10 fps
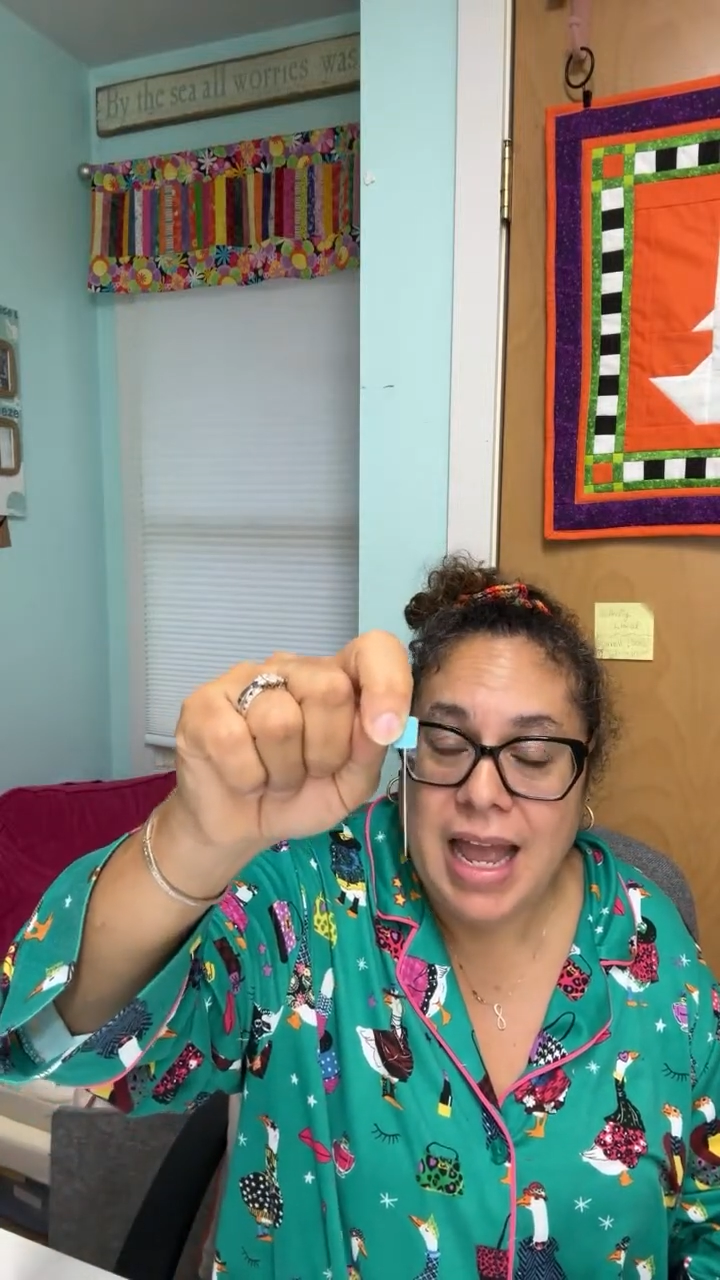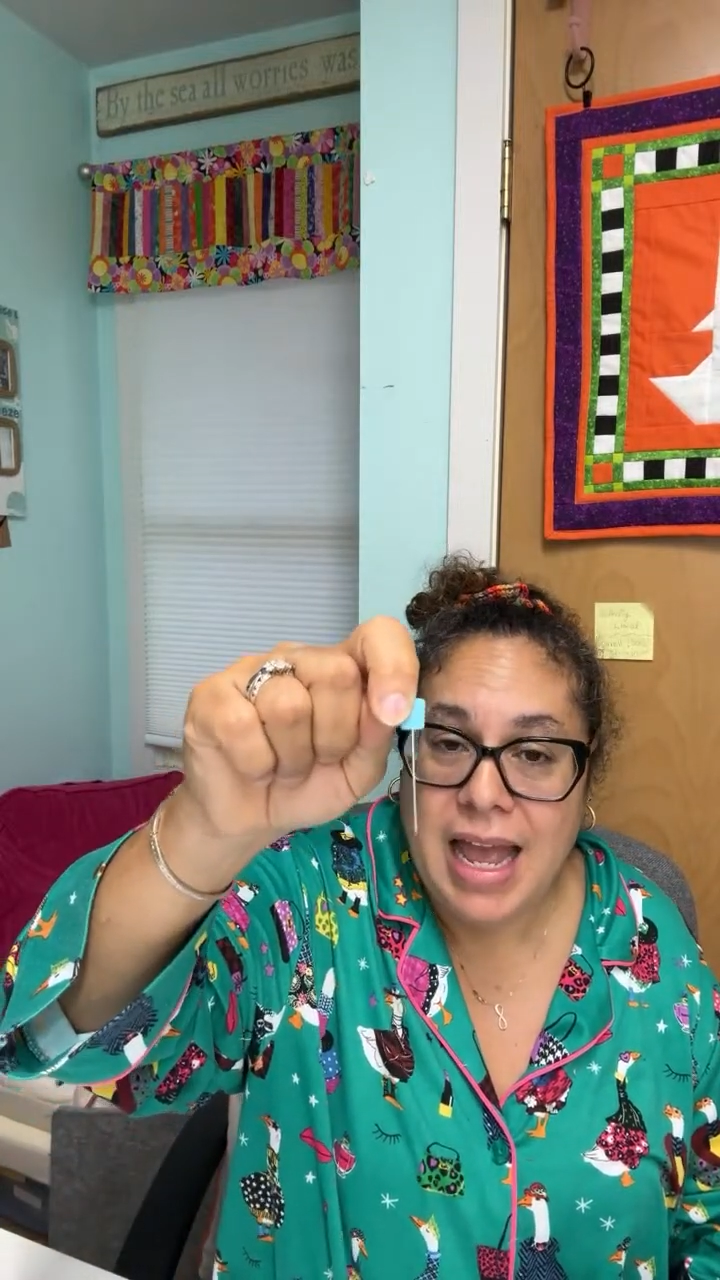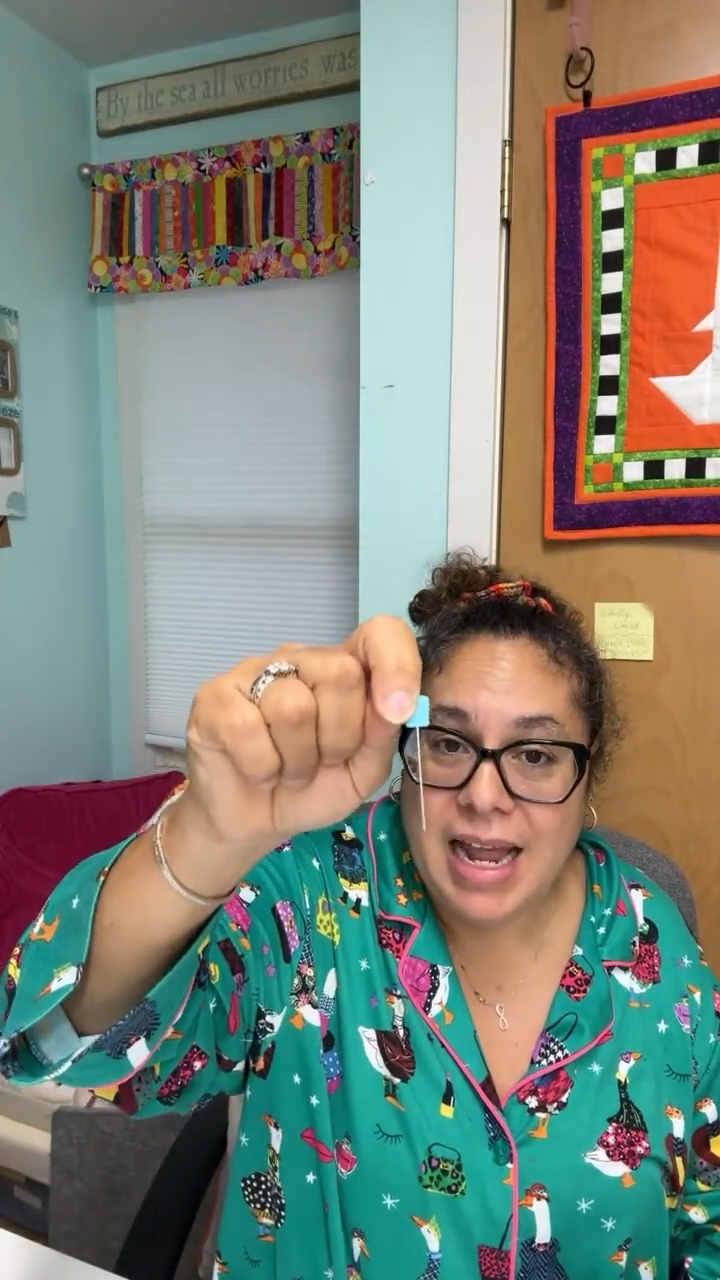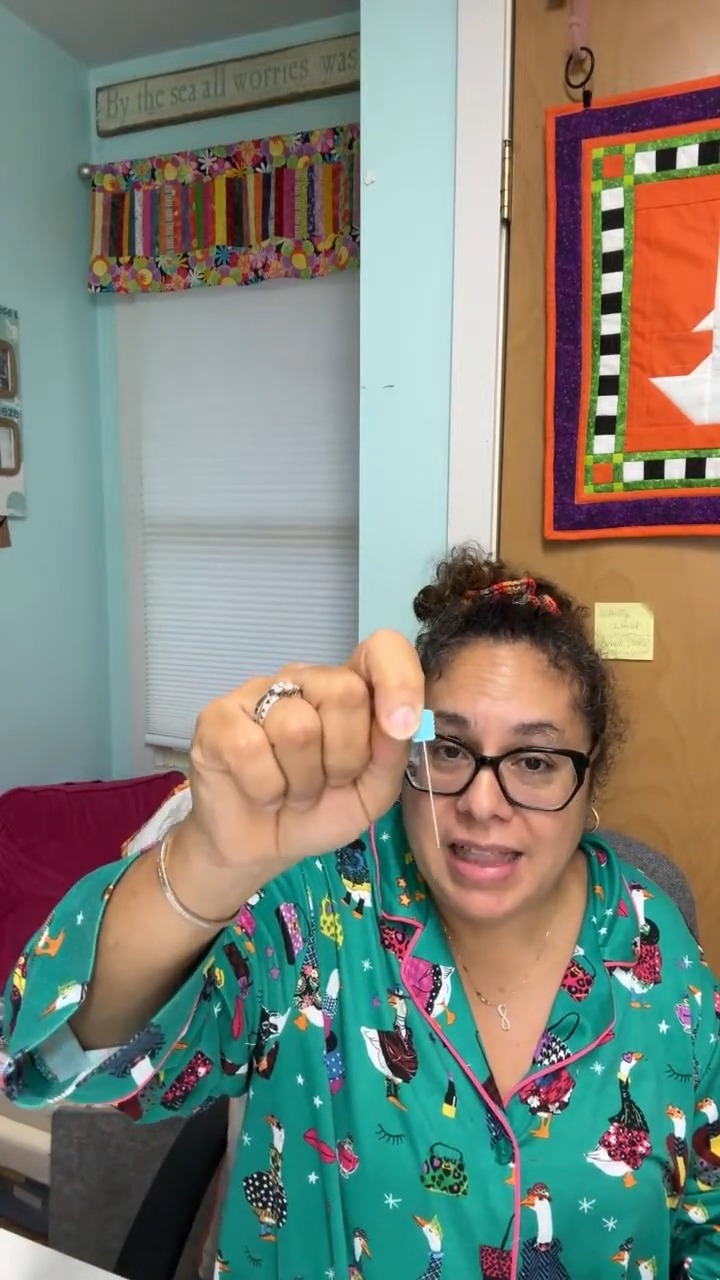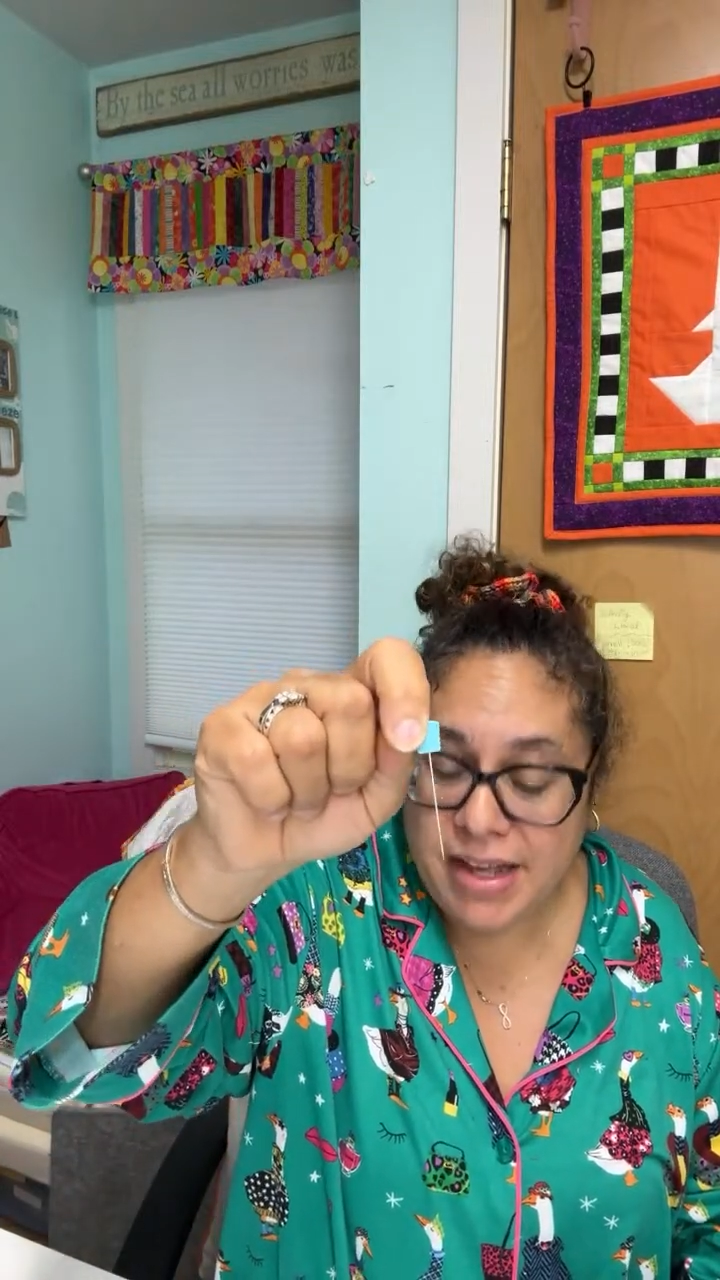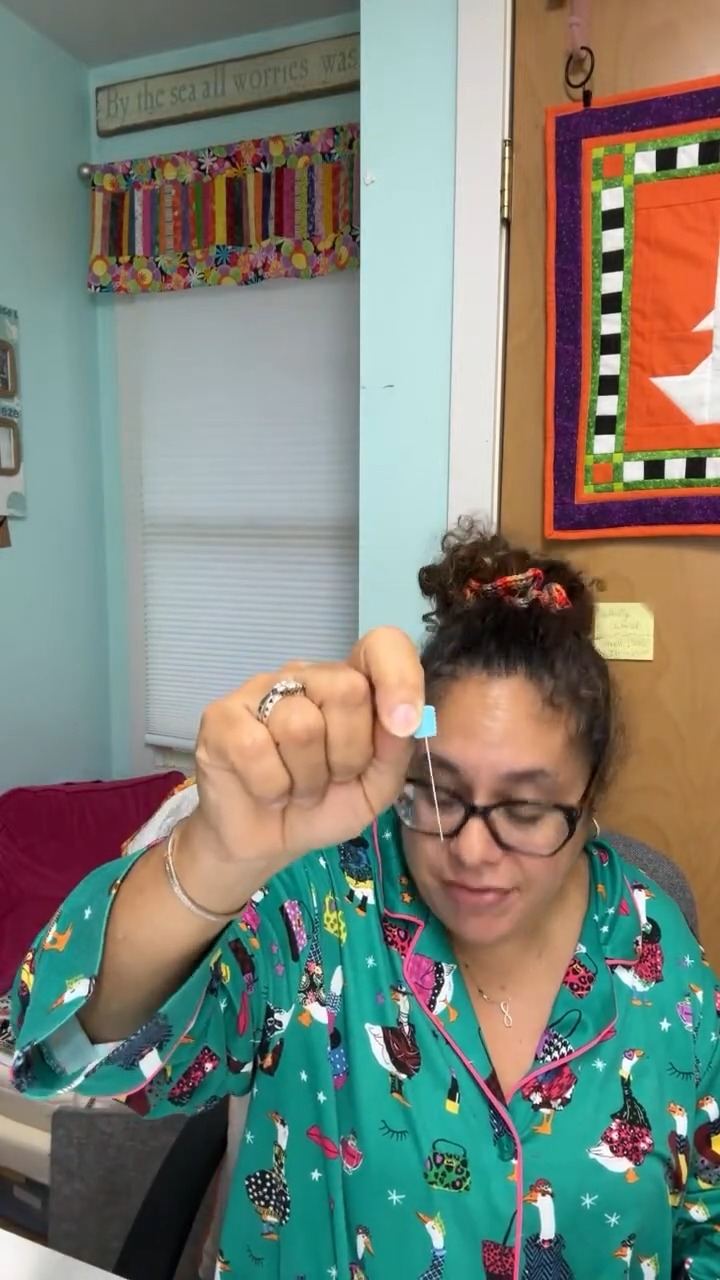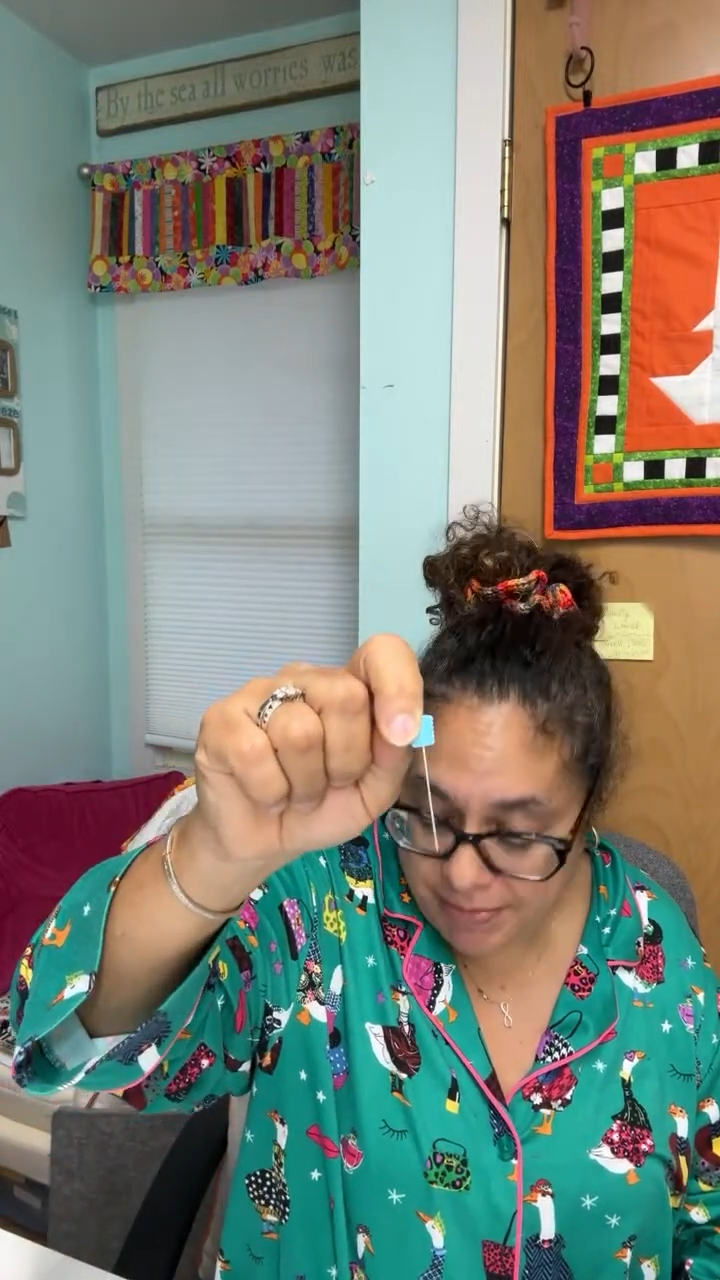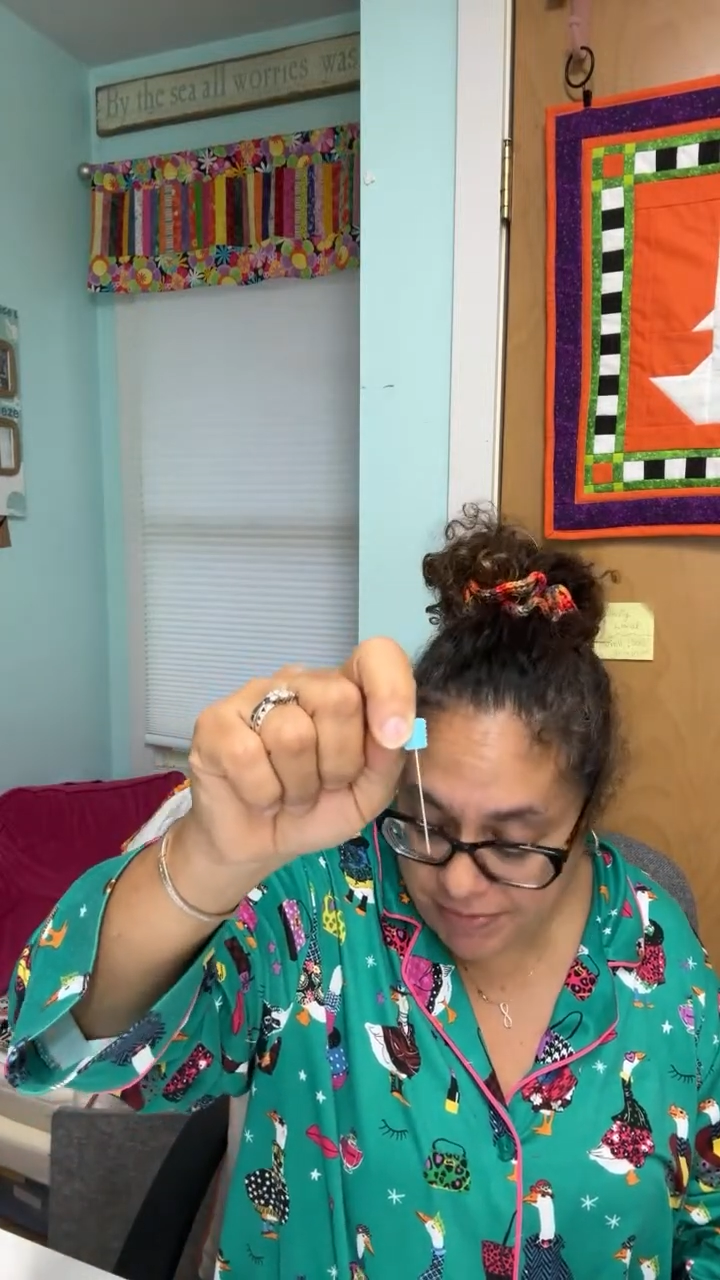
And I love them